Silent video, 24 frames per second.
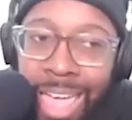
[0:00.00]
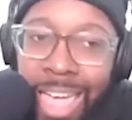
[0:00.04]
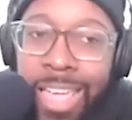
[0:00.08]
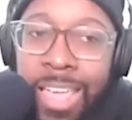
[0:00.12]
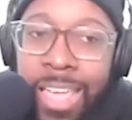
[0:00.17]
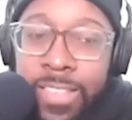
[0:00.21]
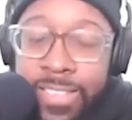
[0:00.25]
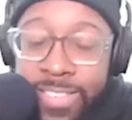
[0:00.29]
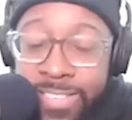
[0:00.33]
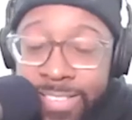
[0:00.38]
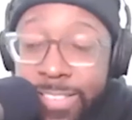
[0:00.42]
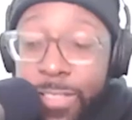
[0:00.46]

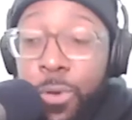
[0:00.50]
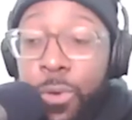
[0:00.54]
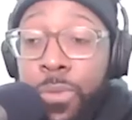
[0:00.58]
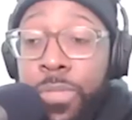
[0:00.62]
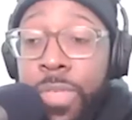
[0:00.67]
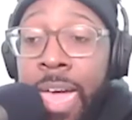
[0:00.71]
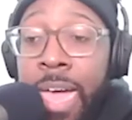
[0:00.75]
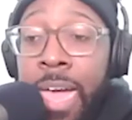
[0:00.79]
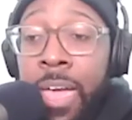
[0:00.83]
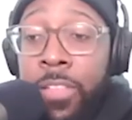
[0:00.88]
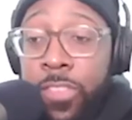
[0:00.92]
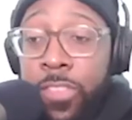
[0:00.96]
is still
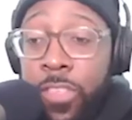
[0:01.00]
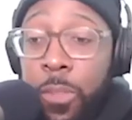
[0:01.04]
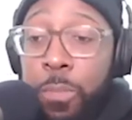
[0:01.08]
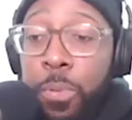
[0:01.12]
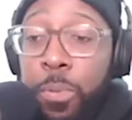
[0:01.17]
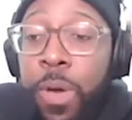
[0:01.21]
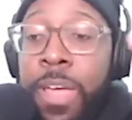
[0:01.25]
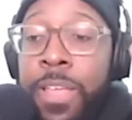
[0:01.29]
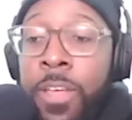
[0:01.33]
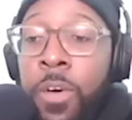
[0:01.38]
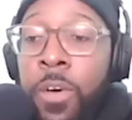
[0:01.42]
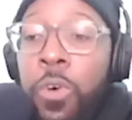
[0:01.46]
there to the
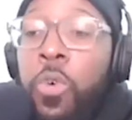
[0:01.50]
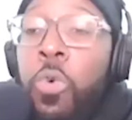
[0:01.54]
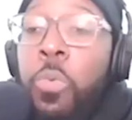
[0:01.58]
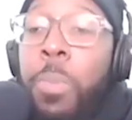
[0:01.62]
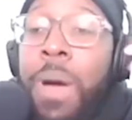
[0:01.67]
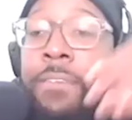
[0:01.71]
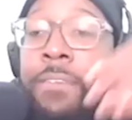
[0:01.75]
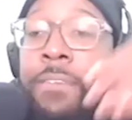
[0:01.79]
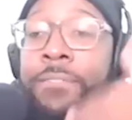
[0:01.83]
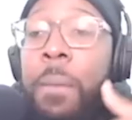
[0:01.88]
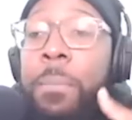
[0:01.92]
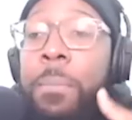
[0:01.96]
point that all
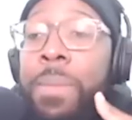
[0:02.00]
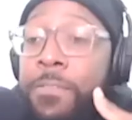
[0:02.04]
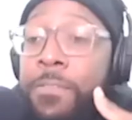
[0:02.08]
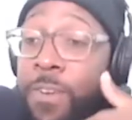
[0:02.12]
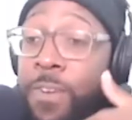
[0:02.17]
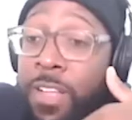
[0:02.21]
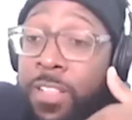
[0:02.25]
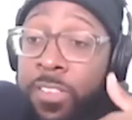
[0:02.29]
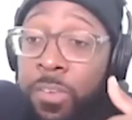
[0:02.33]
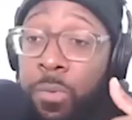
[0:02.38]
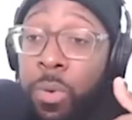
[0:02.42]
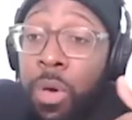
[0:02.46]
my family
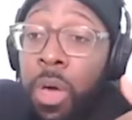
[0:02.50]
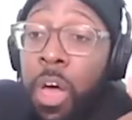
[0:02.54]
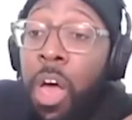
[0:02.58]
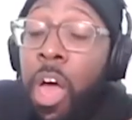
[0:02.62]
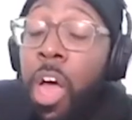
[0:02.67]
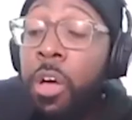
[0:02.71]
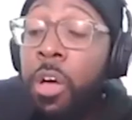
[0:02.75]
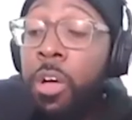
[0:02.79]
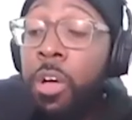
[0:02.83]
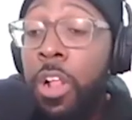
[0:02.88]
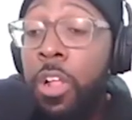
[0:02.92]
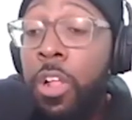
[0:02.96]
friends that were
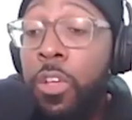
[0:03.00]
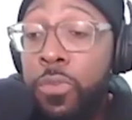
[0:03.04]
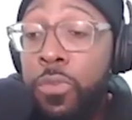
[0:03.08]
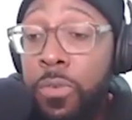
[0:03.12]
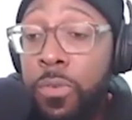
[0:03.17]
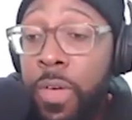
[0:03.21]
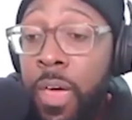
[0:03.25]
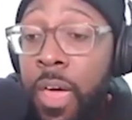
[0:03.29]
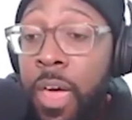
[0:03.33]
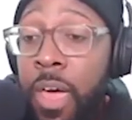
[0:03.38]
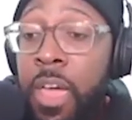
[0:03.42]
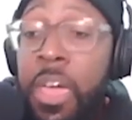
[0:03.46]
hurt, close
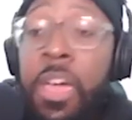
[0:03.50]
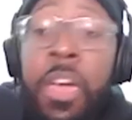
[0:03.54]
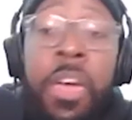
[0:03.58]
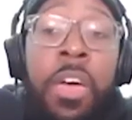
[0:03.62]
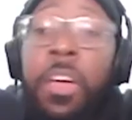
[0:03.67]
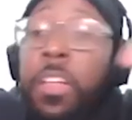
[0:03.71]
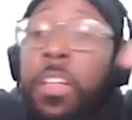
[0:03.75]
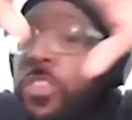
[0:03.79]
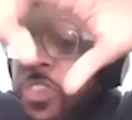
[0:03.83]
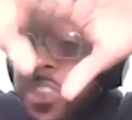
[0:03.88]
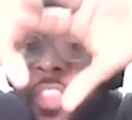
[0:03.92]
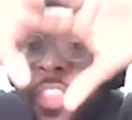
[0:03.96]
with her
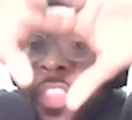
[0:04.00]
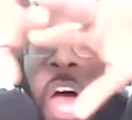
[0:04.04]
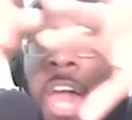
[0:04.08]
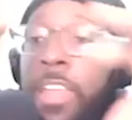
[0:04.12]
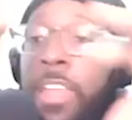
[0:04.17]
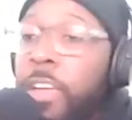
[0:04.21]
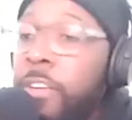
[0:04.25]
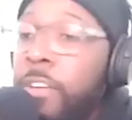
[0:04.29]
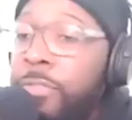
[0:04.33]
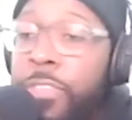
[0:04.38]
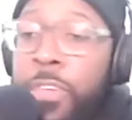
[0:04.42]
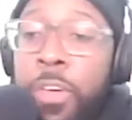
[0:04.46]

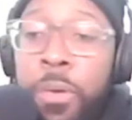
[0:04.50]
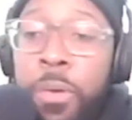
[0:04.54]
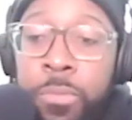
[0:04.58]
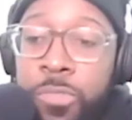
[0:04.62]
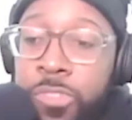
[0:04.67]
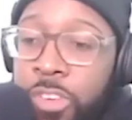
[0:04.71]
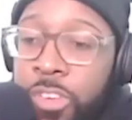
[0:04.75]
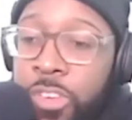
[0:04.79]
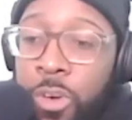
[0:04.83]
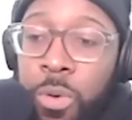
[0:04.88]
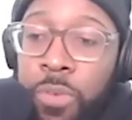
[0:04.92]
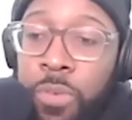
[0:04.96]
None yeah. of
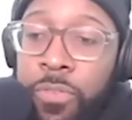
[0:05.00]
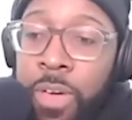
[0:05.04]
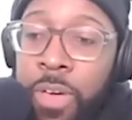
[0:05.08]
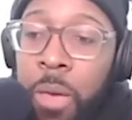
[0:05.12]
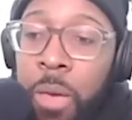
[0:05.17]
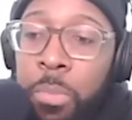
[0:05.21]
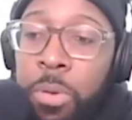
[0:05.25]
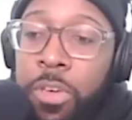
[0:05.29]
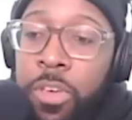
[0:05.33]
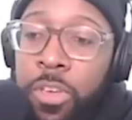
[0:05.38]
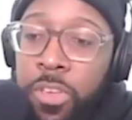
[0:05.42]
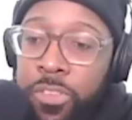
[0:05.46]
them chill with
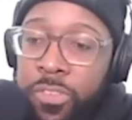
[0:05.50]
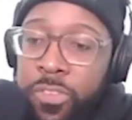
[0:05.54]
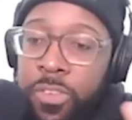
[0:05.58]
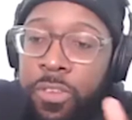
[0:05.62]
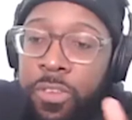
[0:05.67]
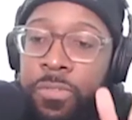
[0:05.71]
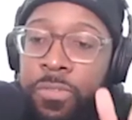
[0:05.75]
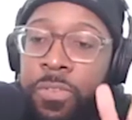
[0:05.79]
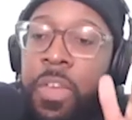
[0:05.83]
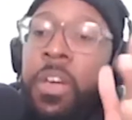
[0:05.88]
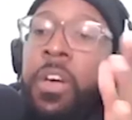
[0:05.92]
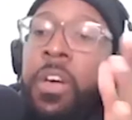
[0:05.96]
her because
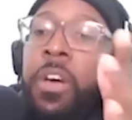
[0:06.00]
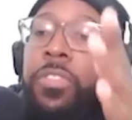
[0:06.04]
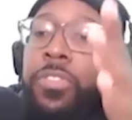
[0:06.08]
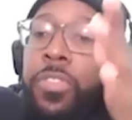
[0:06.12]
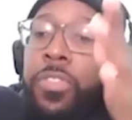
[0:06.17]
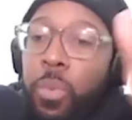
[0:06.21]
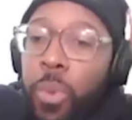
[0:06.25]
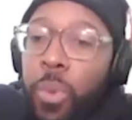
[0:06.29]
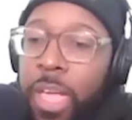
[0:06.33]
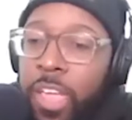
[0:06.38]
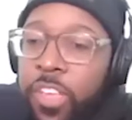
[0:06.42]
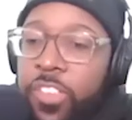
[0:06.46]
of
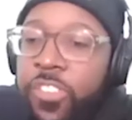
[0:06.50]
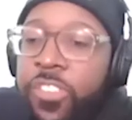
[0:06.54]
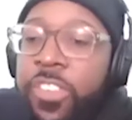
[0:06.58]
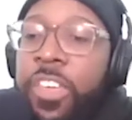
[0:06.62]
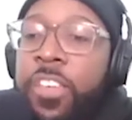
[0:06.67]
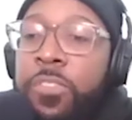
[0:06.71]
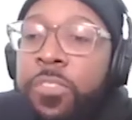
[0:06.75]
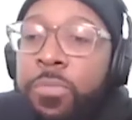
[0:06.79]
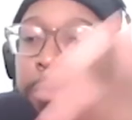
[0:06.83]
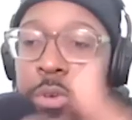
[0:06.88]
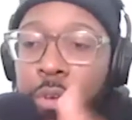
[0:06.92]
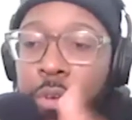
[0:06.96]
the way
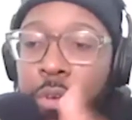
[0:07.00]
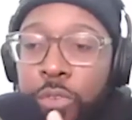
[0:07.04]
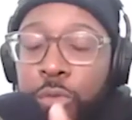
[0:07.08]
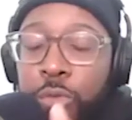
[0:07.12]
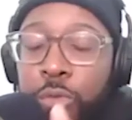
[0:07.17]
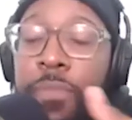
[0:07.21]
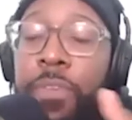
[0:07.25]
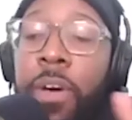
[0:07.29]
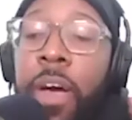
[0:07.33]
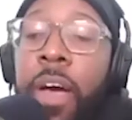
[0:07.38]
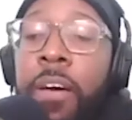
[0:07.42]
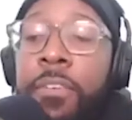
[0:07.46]
she is moved
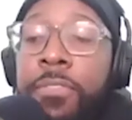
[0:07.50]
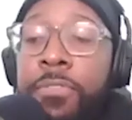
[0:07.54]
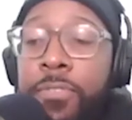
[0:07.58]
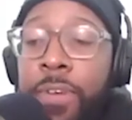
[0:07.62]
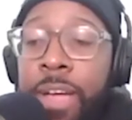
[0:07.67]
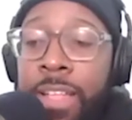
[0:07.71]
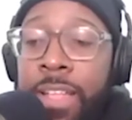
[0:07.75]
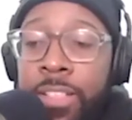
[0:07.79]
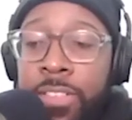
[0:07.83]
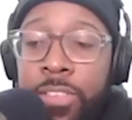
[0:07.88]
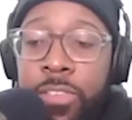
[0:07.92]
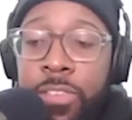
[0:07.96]
with her
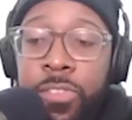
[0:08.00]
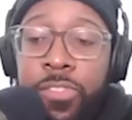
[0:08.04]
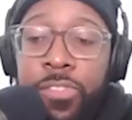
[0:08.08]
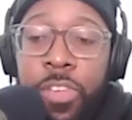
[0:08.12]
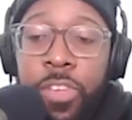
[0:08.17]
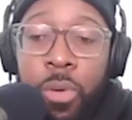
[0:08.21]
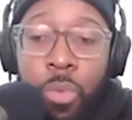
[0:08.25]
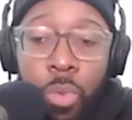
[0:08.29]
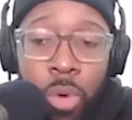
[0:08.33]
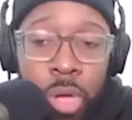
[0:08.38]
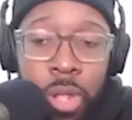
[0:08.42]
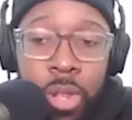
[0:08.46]
friends and
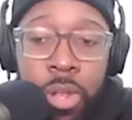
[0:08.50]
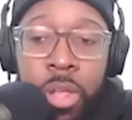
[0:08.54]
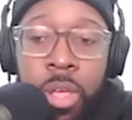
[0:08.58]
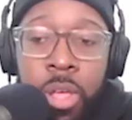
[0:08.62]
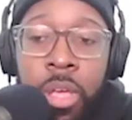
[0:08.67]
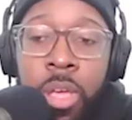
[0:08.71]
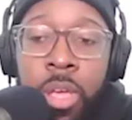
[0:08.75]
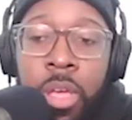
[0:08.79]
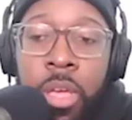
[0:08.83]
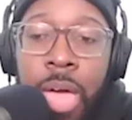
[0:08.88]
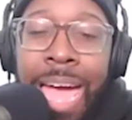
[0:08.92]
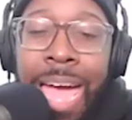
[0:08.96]
so on,
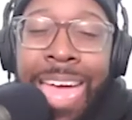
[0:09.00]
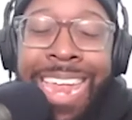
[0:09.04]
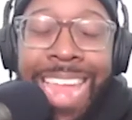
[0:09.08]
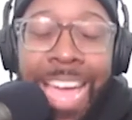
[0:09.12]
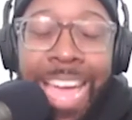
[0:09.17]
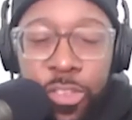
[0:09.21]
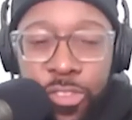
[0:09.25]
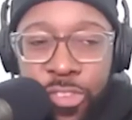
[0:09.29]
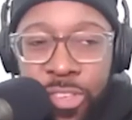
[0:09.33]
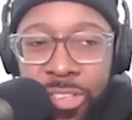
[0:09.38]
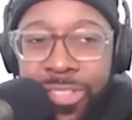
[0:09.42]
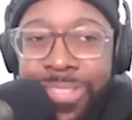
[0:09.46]
and mm.
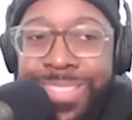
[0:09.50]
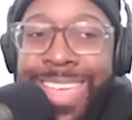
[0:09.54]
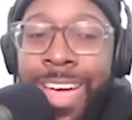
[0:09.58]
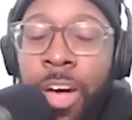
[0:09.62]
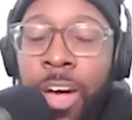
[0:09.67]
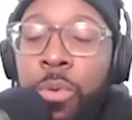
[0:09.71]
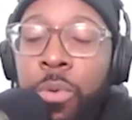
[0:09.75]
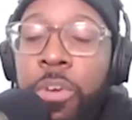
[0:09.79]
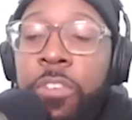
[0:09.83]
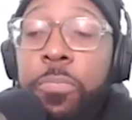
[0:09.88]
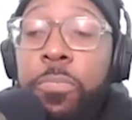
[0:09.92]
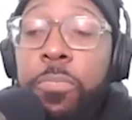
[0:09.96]
how she's
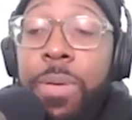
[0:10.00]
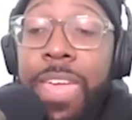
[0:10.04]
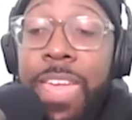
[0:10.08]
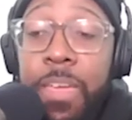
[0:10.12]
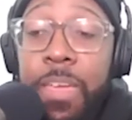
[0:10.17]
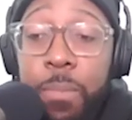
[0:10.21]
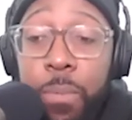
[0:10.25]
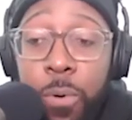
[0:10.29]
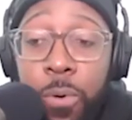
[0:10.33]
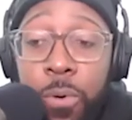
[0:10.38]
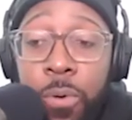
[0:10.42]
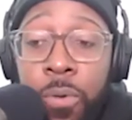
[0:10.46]
dealt with
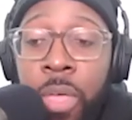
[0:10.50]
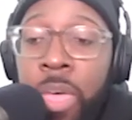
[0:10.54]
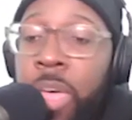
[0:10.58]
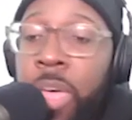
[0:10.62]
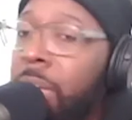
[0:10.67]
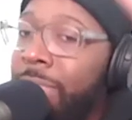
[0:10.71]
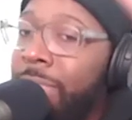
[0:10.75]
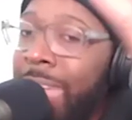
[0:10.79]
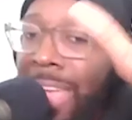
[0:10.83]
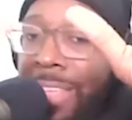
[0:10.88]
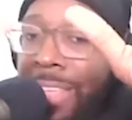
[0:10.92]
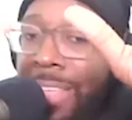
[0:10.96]
people.
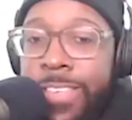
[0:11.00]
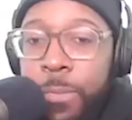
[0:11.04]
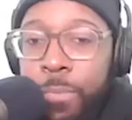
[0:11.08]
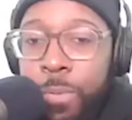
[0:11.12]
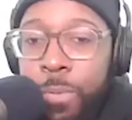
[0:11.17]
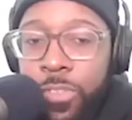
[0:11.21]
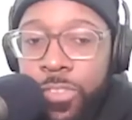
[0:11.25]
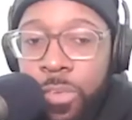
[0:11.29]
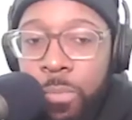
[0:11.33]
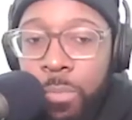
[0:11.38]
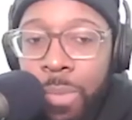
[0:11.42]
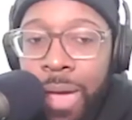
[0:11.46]
That's
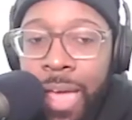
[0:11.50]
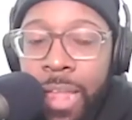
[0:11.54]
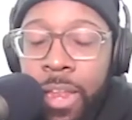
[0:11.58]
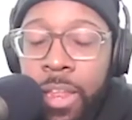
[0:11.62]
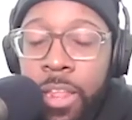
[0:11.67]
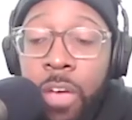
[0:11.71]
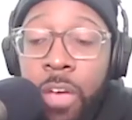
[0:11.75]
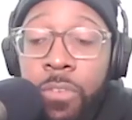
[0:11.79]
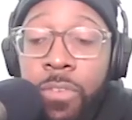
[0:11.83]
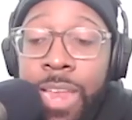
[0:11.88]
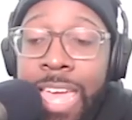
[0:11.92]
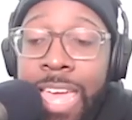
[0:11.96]
separate yeah. to mine
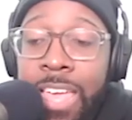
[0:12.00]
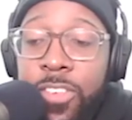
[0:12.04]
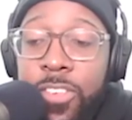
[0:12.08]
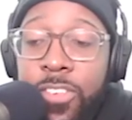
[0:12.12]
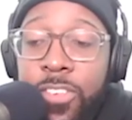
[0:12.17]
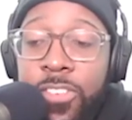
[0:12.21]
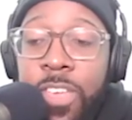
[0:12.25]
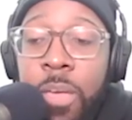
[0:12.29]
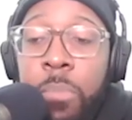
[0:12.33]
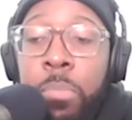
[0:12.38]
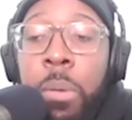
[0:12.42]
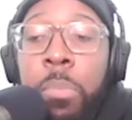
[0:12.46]
and her
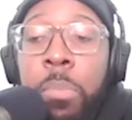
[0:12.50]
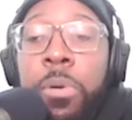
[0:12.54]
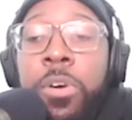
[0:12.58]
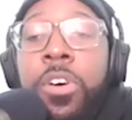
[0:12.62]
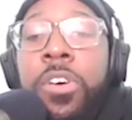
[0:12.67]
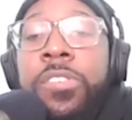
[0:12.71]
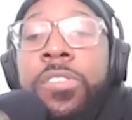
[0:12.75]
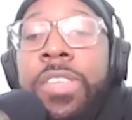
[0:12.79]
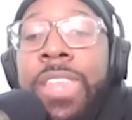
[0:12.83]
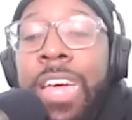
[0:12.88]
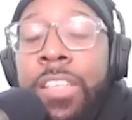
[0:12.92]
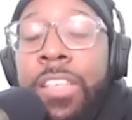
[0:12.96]
relationship. But
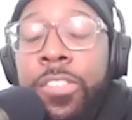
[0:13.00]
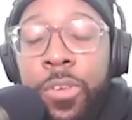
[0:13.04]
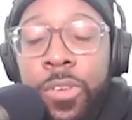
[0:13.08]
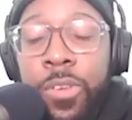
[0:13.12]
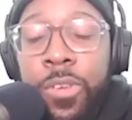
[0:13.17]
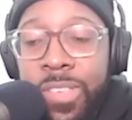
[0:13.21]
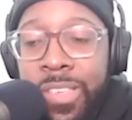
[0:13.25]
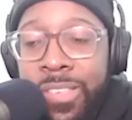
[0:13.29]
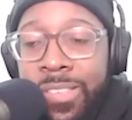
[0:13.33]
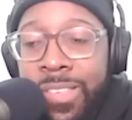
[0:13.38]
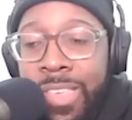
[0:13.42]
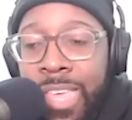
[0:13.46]
because of that
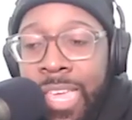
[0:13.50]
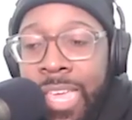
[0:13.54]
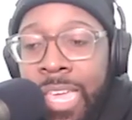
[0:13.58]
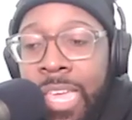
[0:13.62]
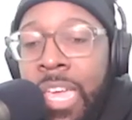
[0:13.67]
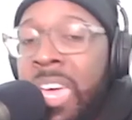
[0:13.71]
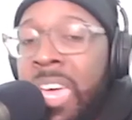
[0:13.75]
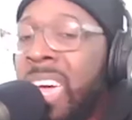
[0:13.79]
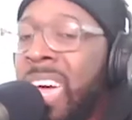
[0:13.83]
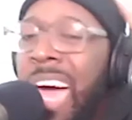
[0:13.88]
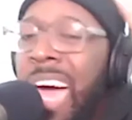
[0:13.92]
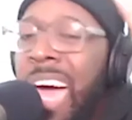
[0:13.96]

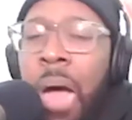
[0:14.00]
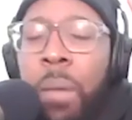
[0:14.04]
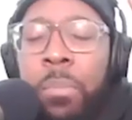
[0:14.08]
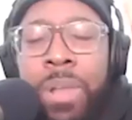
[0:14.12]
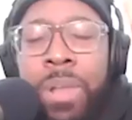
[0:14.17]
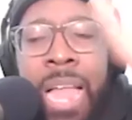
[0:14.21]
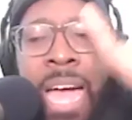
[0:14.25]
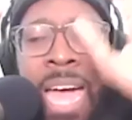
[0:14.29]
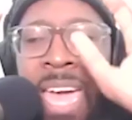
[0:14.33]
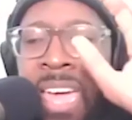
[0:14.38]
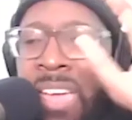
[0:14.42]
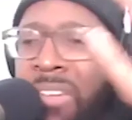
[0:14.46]
toxicity,
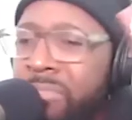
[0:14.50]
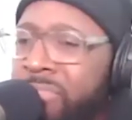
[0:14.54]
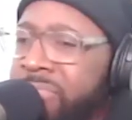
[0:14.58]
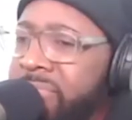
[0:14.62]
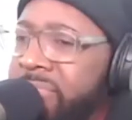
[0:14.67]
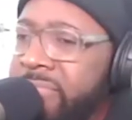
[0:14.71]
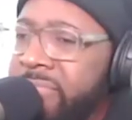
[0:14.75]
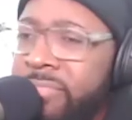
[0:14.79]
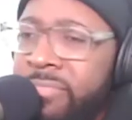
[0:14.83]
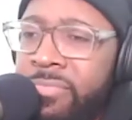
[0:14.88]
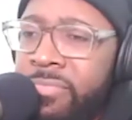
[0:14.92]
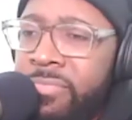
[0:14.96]
I'm like,
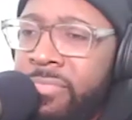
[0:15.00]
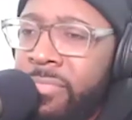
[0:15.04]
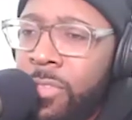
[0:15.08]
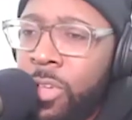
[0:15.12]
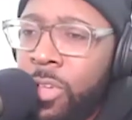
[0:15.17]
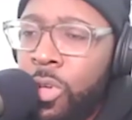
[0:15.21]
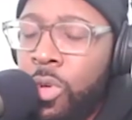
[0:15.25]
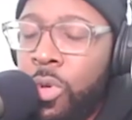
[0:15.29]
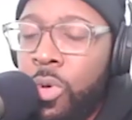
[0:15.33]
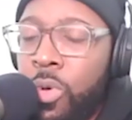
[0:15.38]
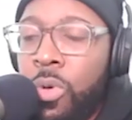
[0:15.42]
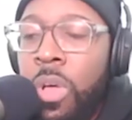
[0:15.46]

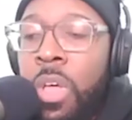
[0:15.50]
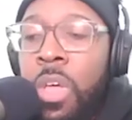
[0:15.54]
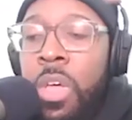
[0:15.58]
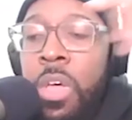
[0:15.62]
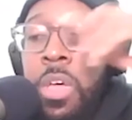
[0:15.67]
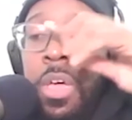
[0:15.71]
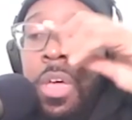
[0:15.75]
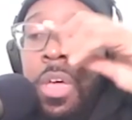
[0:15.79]
cool.